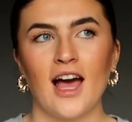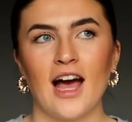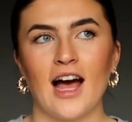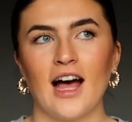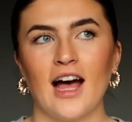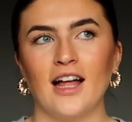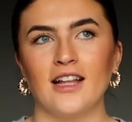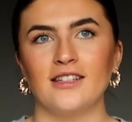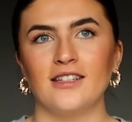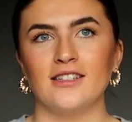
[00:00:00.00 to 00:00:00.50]

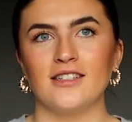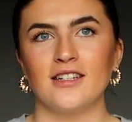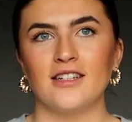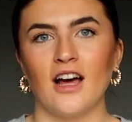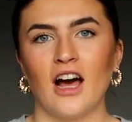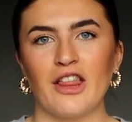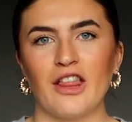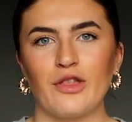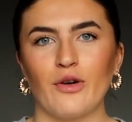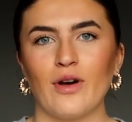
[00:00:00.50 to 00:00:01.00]
and
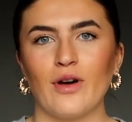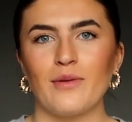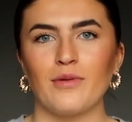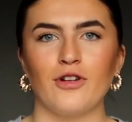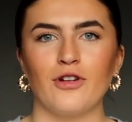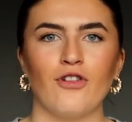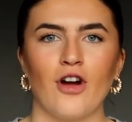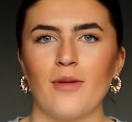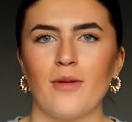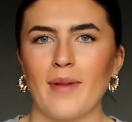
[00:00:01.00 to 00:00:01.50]
I thought it
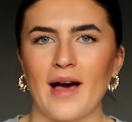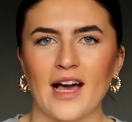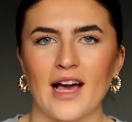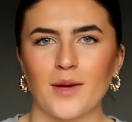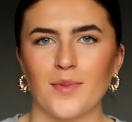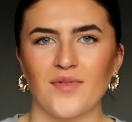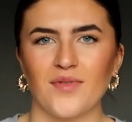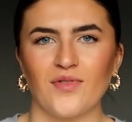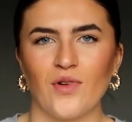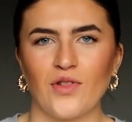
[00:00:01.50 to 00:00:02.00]
would grow
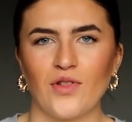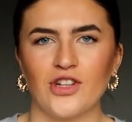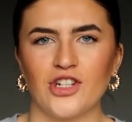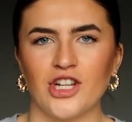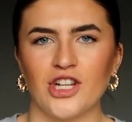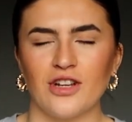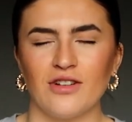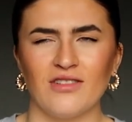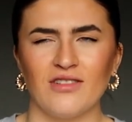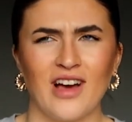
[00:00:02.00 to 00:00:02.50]
back before the
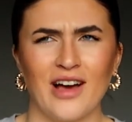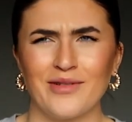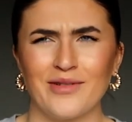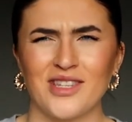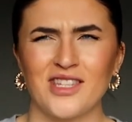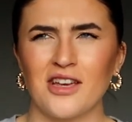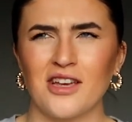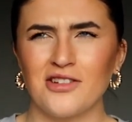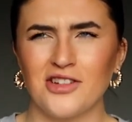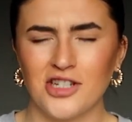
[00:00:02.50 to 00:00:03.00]
June. I was
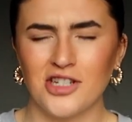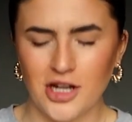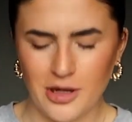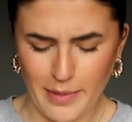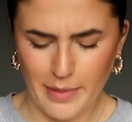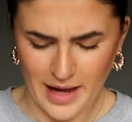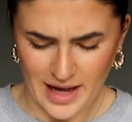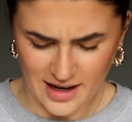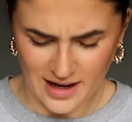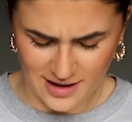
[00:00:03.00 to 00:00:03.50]
so
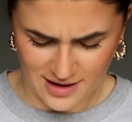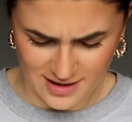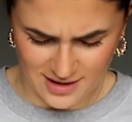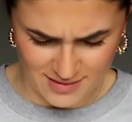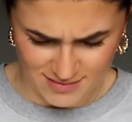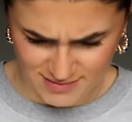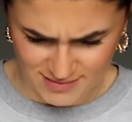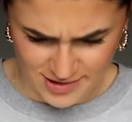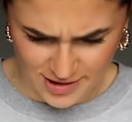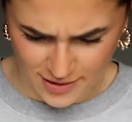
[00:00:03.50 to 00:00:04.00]
stupid, I
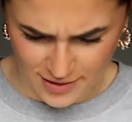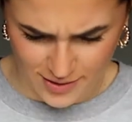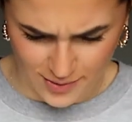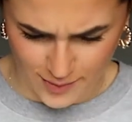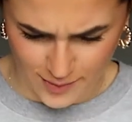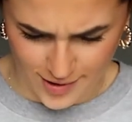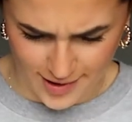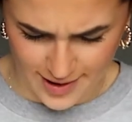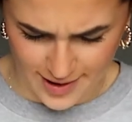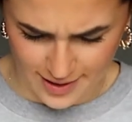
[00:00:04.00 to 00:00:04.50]
don't know
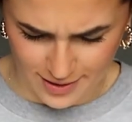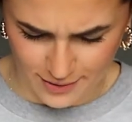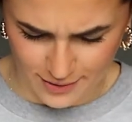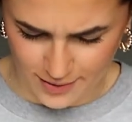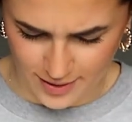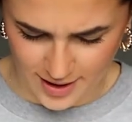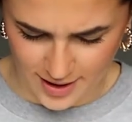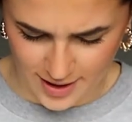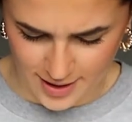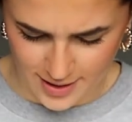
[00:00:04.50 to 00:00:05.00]
why I
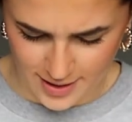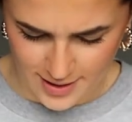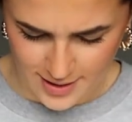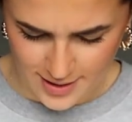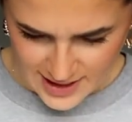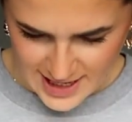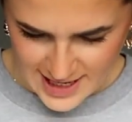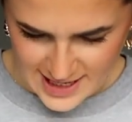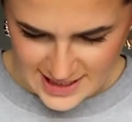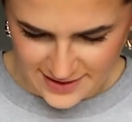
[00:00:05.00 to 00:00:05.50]
thought that.
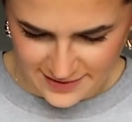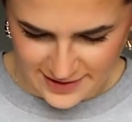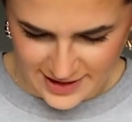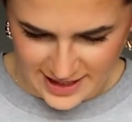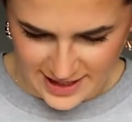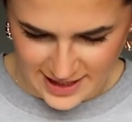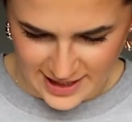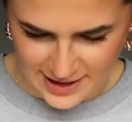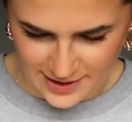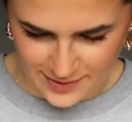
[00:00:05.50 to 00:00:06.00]
Here's a
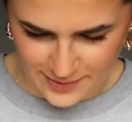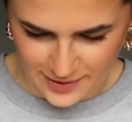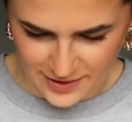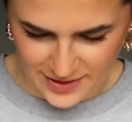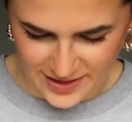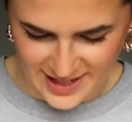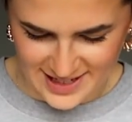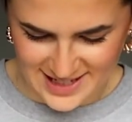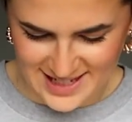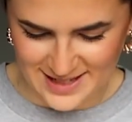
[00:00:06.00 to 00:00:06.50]
really cute
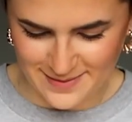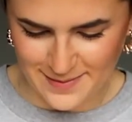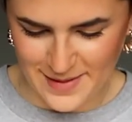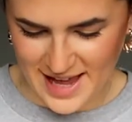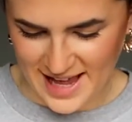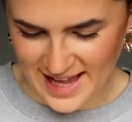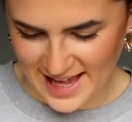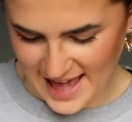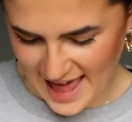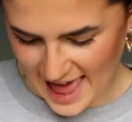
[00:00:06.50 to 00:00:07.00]
one. This is
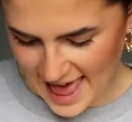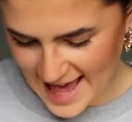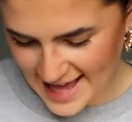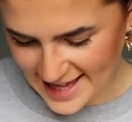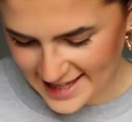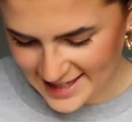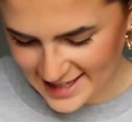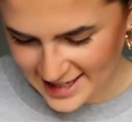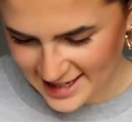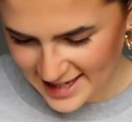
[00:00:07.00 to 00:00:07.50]
me and
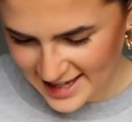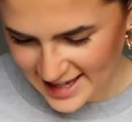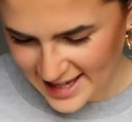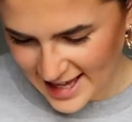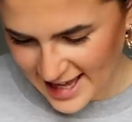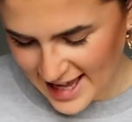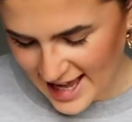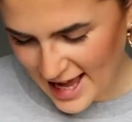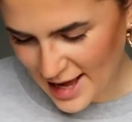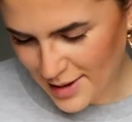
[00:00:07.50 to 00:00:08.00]
Kate
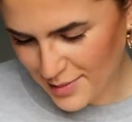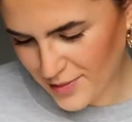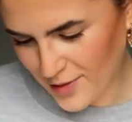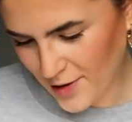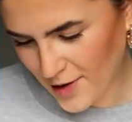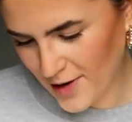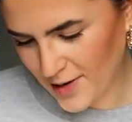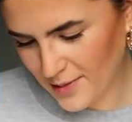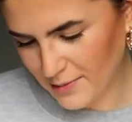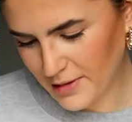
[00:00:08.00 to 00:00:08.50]
at
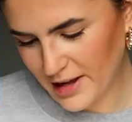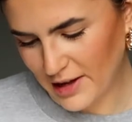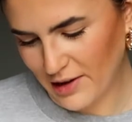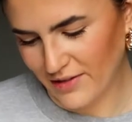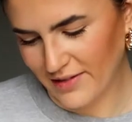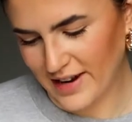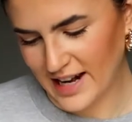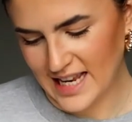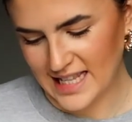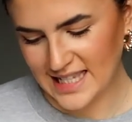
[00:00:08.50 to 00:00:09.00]
prom. We
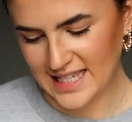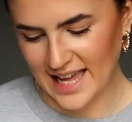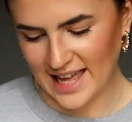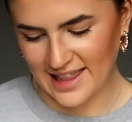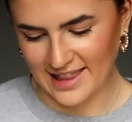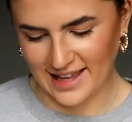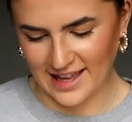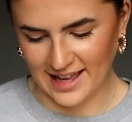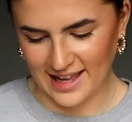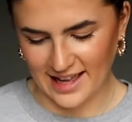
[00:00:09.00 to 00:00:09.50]
got ready
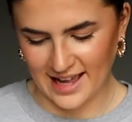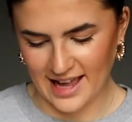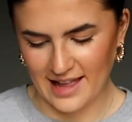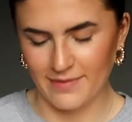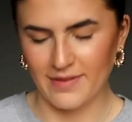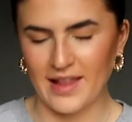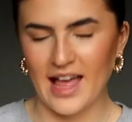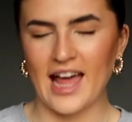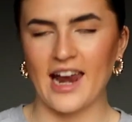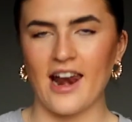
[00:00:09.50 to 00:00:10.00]
together
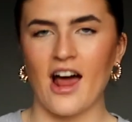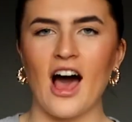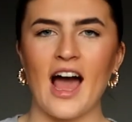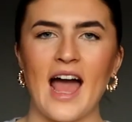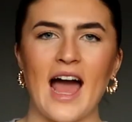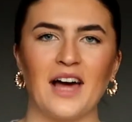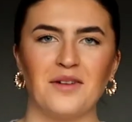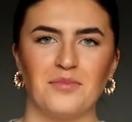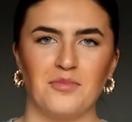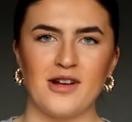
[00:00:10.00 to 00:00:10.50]
and then I
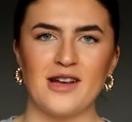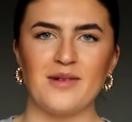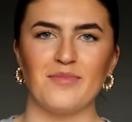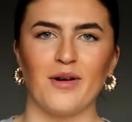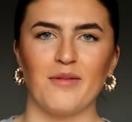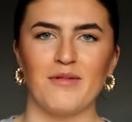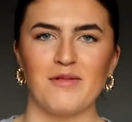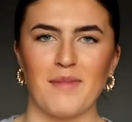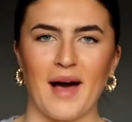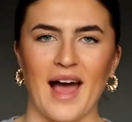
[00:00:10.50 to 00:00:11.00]
had
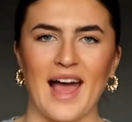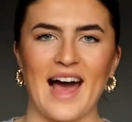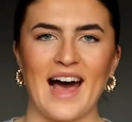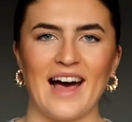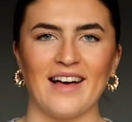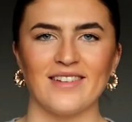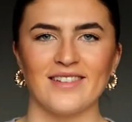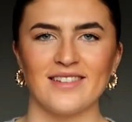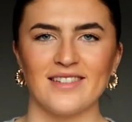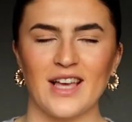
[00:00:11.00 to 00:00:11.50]
pre-prom at my
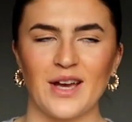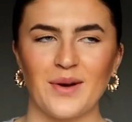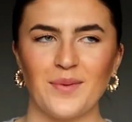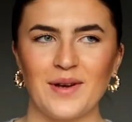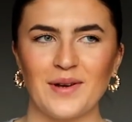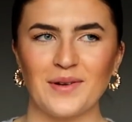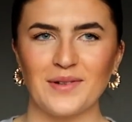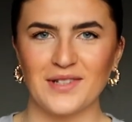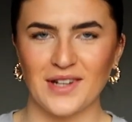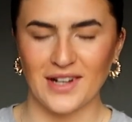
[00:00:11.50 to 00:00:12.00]
house, so
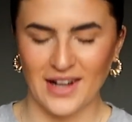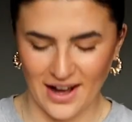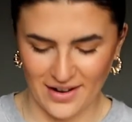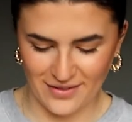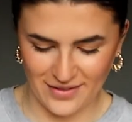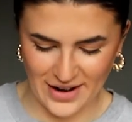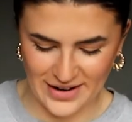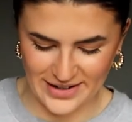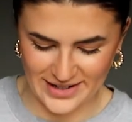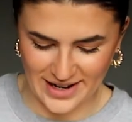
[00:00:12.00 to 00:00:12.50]
we all took
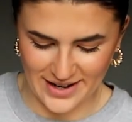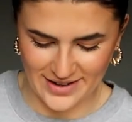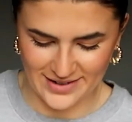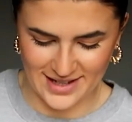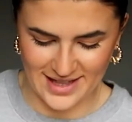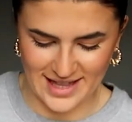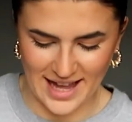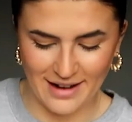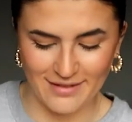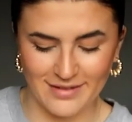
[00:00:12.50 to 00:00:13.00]
our
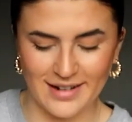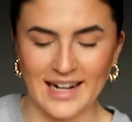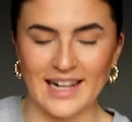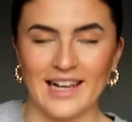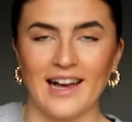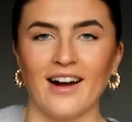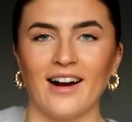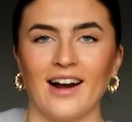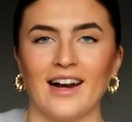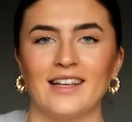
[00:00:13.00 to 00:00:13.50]
photos in that
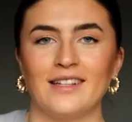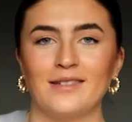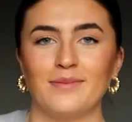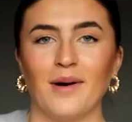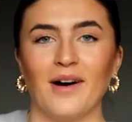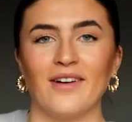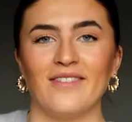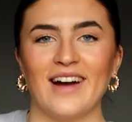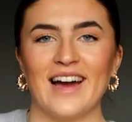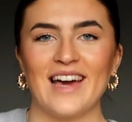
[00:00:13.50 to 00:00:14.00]
really ugly
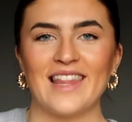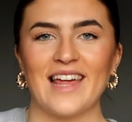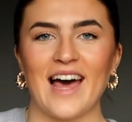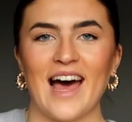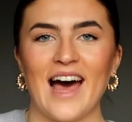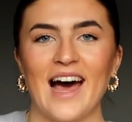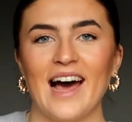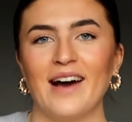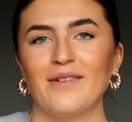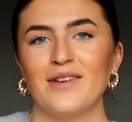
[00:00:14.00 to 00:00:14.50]
spot right
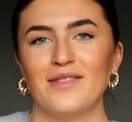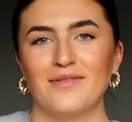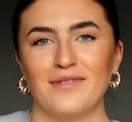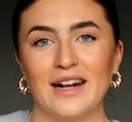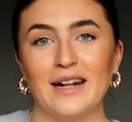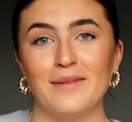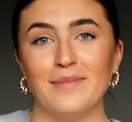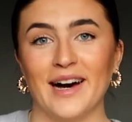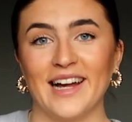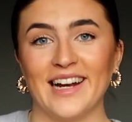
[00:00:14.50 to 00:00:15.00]
there with
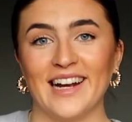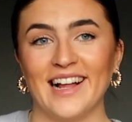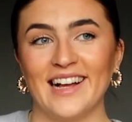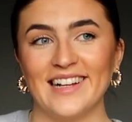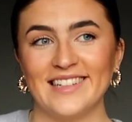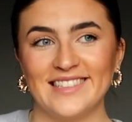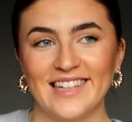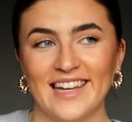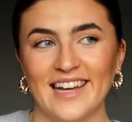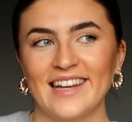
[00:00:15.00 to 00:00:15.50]
really bad
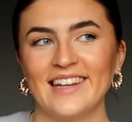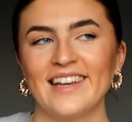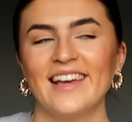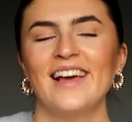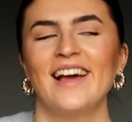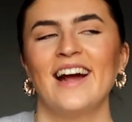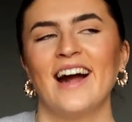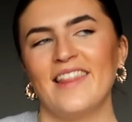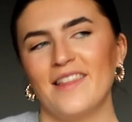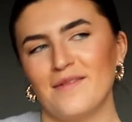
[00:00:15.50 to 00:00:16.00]
lighting,
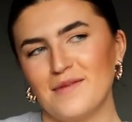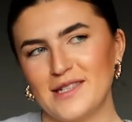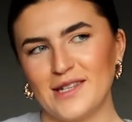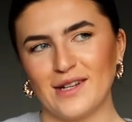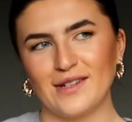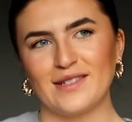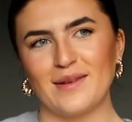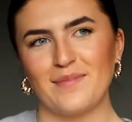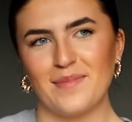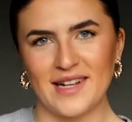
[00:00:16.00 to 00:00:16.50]
and then we
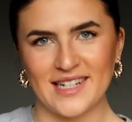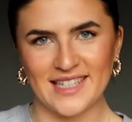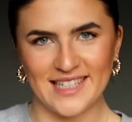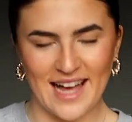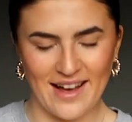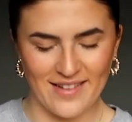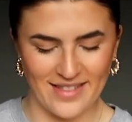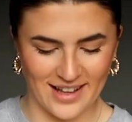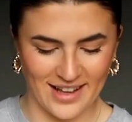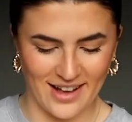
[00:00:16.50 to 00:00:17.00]
took some
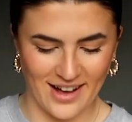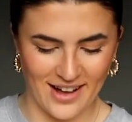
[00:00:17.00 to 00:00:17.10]
pictures out in the